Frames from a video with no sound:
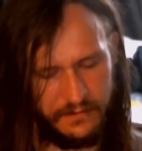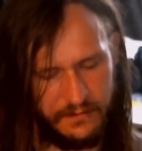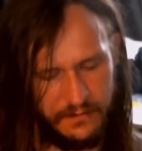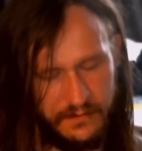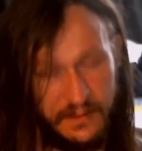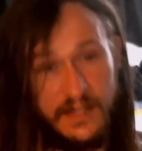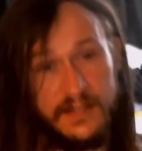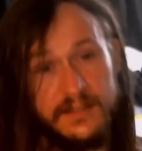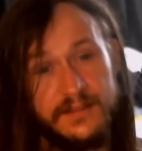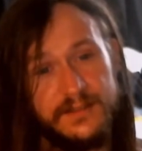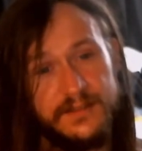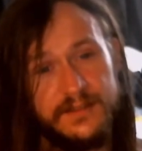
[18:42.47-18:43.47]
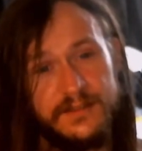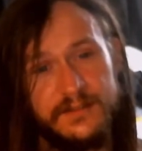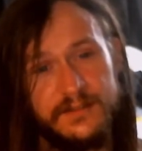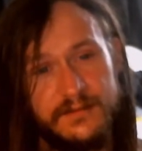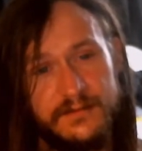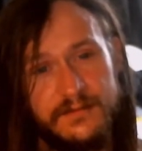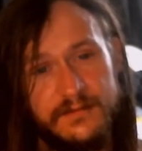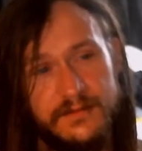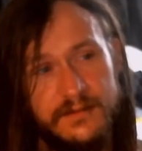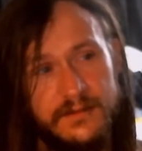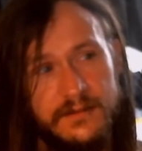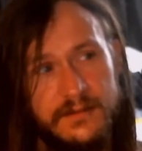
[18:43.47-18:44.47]
That is,
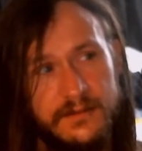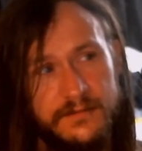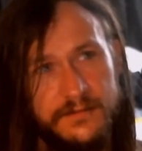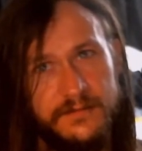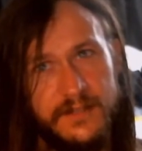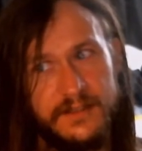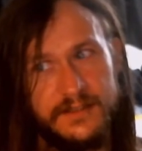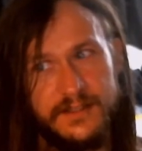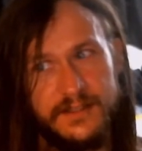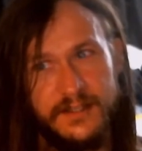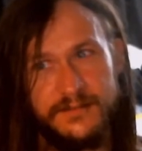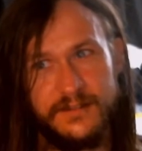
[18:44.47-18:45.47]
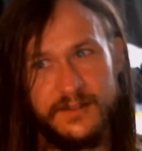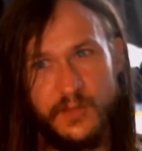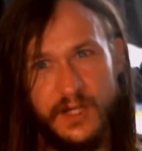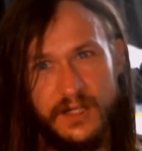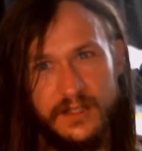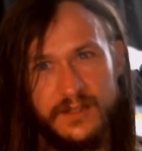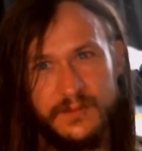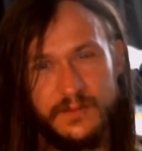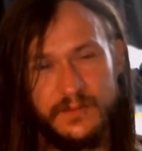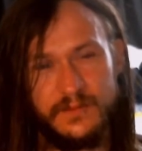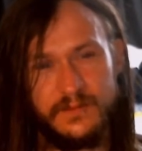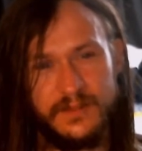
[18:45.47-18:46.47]
you know, if you've got stuff that's piled up,
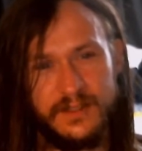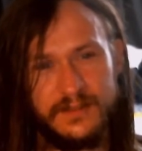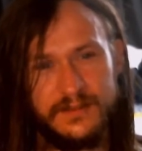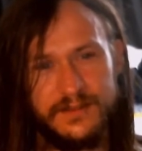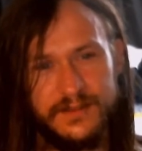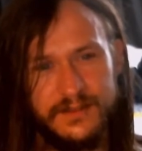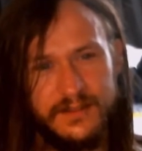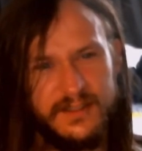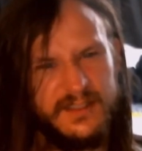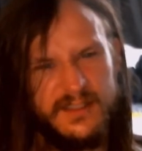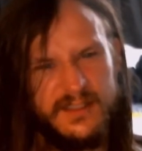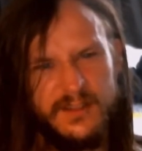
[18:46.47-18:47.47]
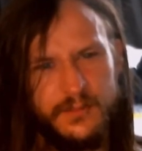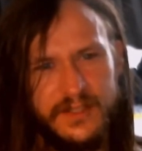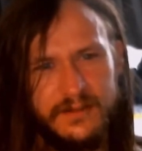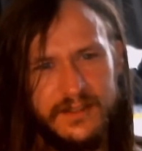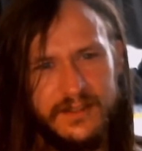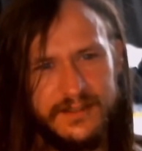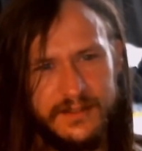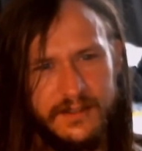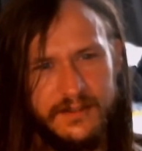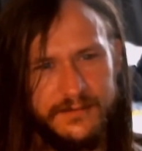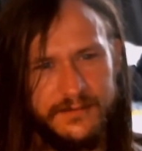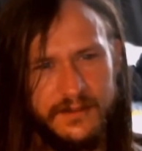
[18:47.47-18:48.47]
like a little piddly
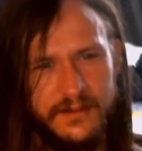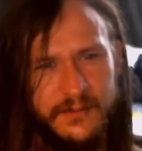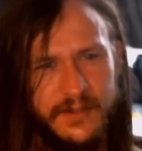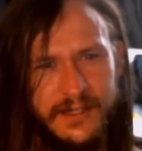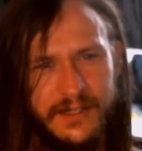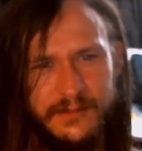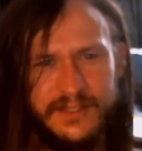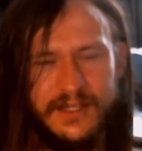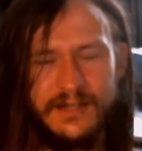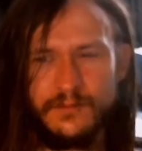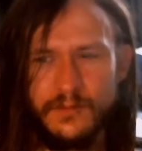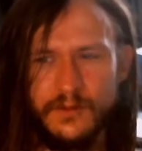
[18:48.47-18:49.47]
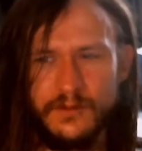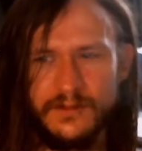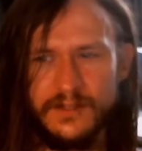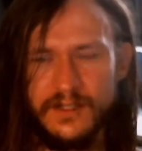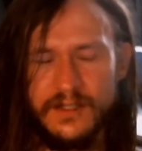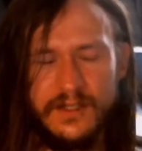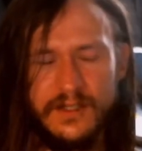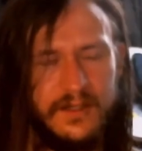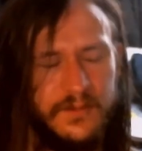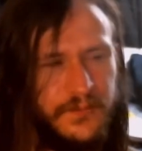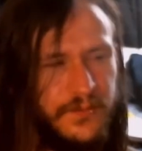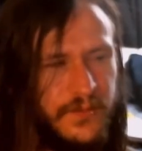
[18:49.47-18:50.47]
stuff, you know, it may not be that important.
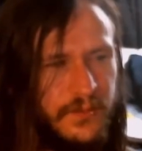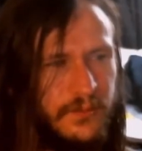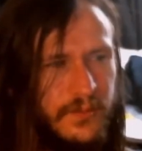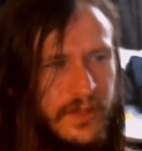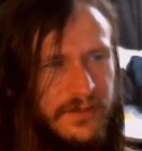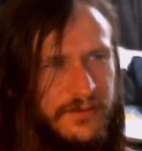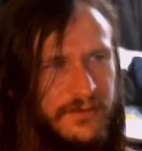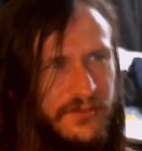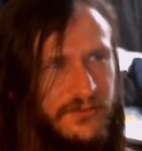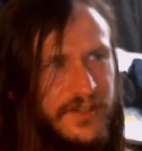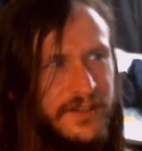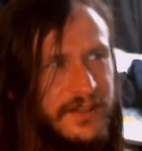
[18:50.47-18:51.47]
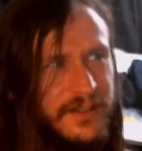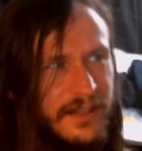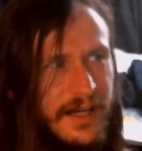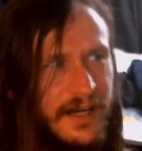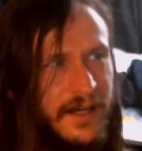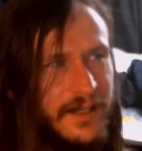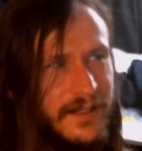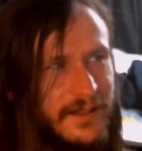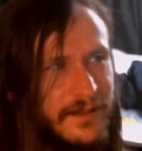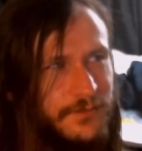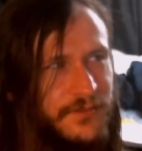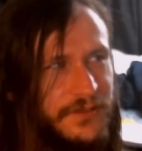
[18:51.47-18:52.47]
But if you're feeling lack,
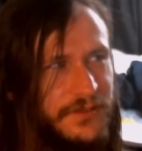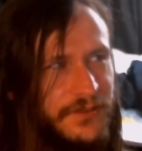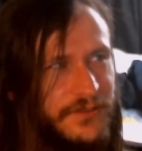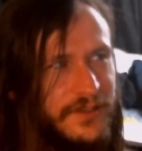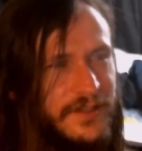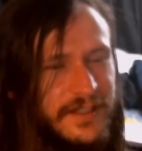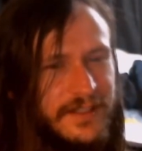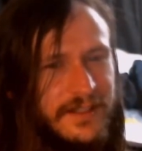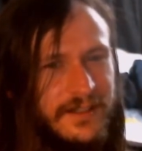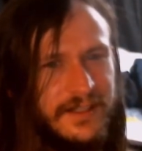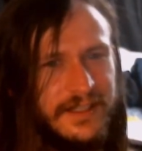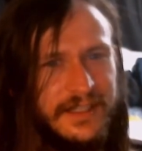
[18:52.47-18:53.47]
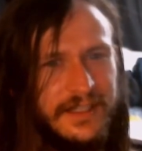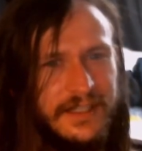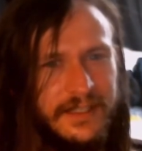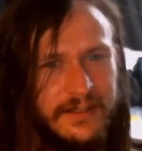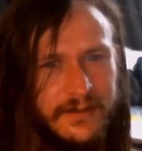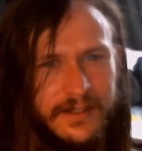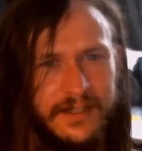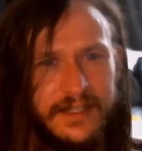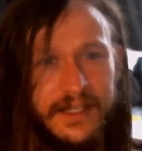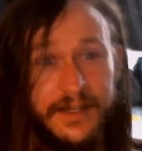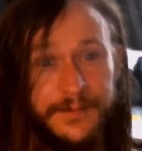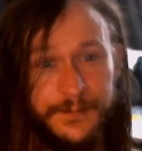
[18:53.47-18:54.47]
if you're feeling like you aren't getting anywhere,
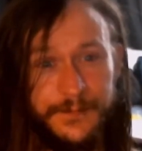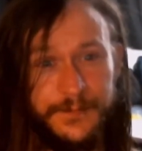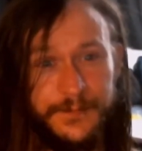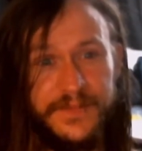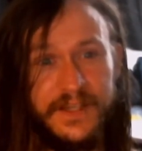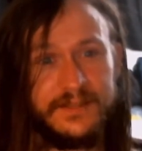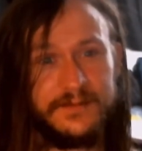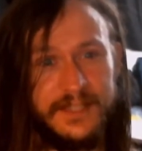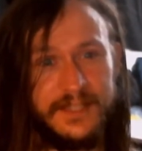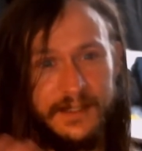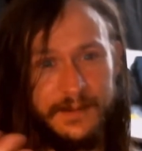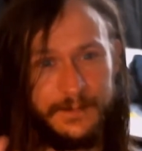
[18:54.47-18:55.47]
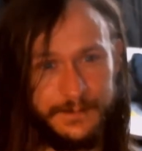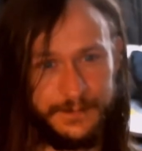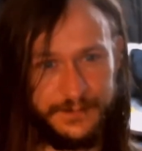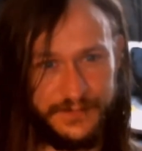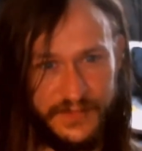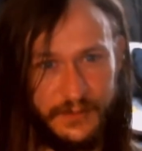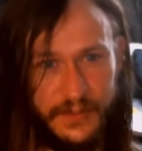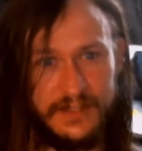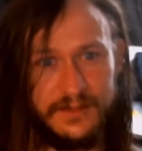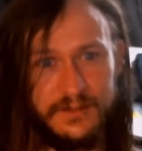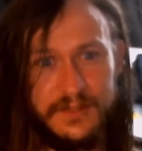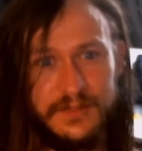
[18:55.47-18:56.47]
again, take some time to make
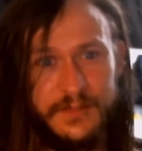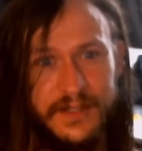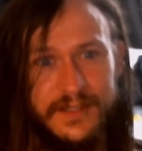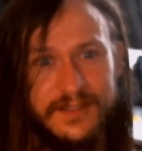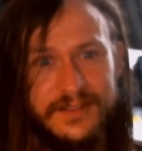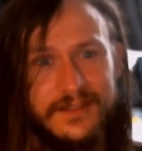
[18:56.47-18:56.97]
some space.